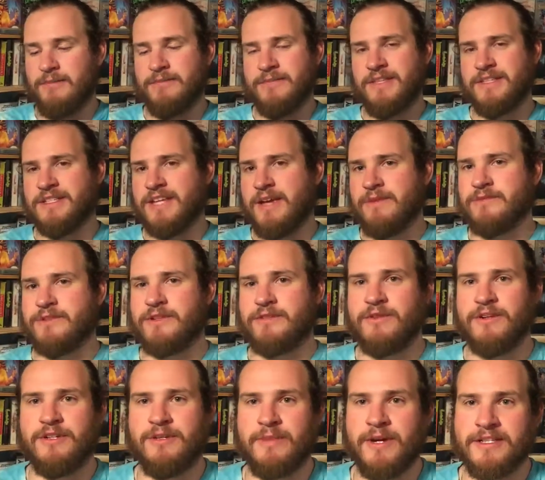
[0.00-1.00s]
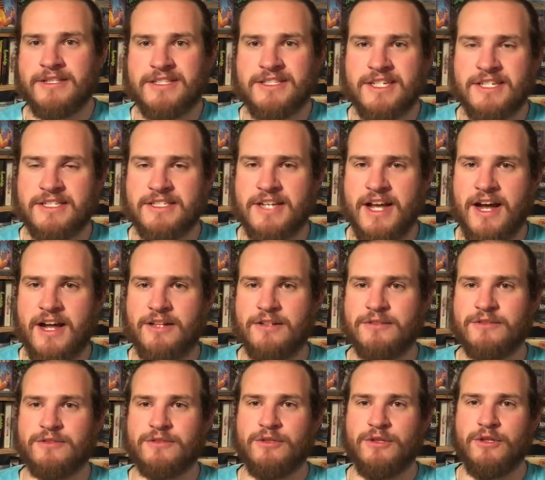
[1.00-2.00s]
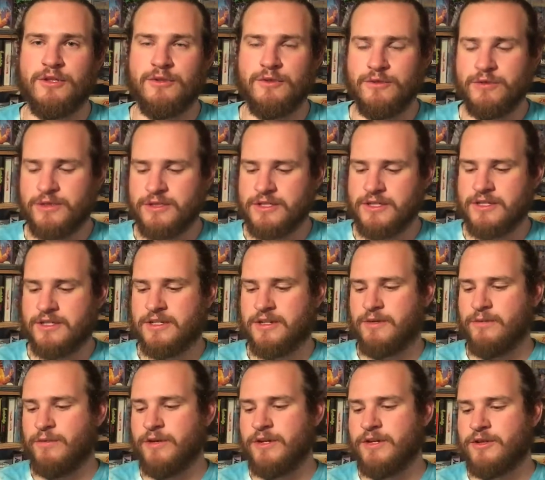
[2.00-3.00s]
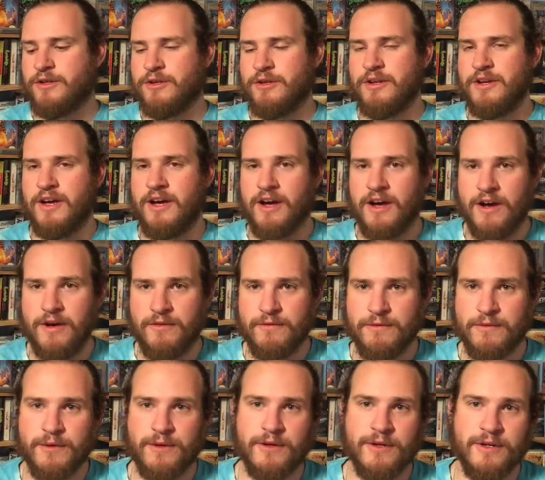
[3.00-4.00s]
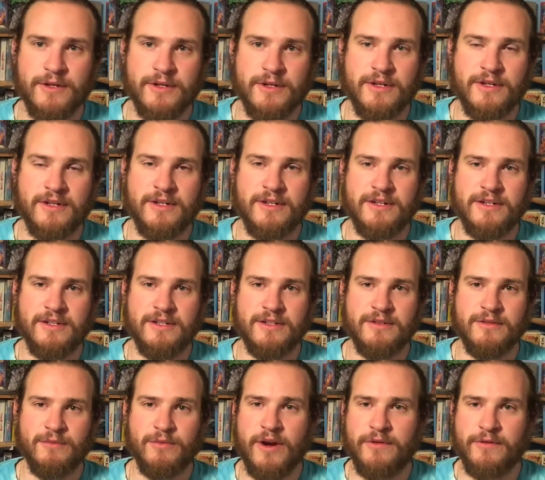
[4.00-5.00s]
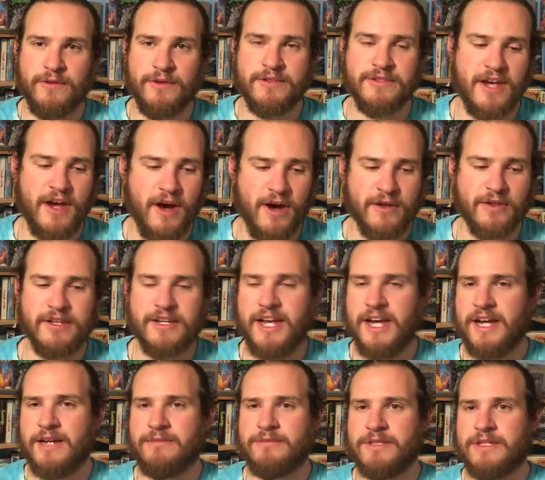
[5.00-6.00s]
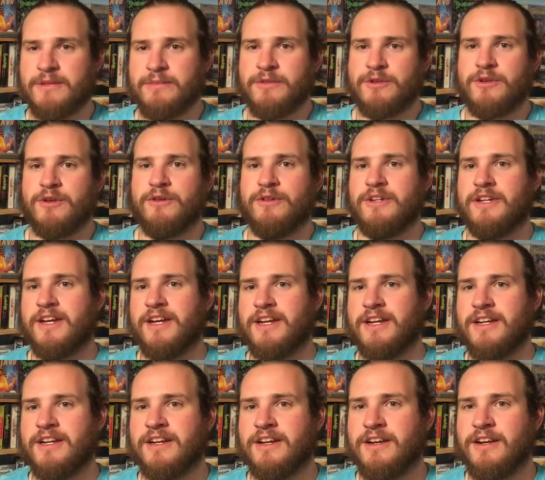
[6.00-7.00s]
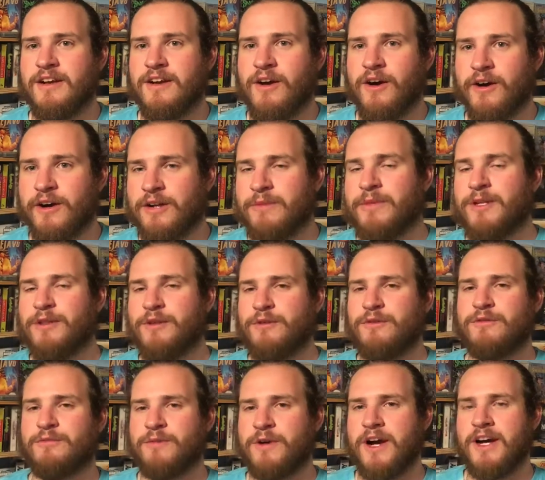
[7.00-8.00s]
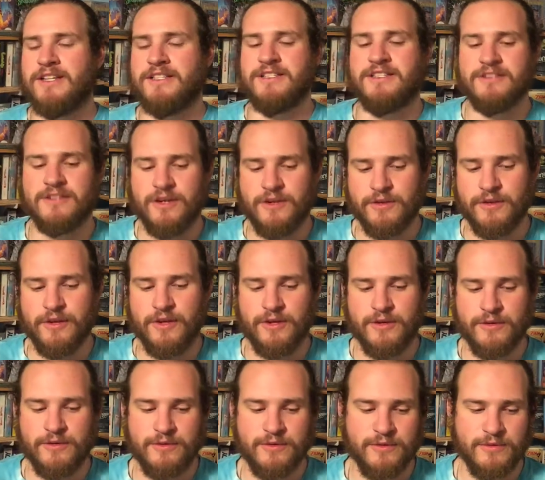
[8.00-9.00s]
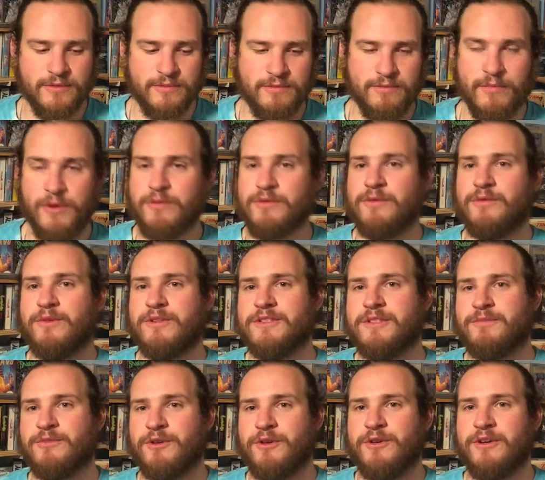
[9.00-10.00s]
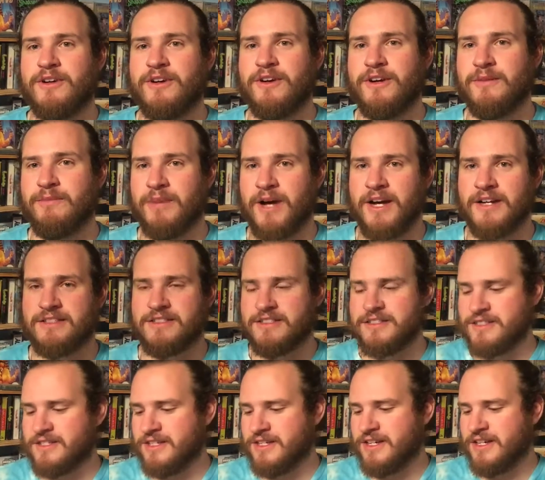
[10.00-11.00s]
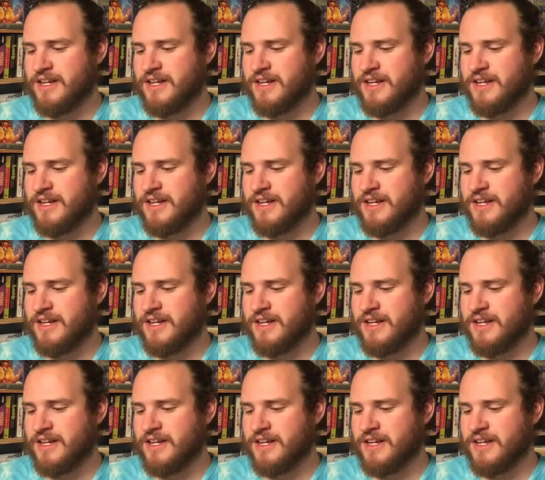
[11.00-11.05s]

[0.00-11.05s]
This game's going to run you about $6 loose, which for reference, all the games that I'm going to show today are going to be loose prices, although most of the ones I'm showing are in boxes.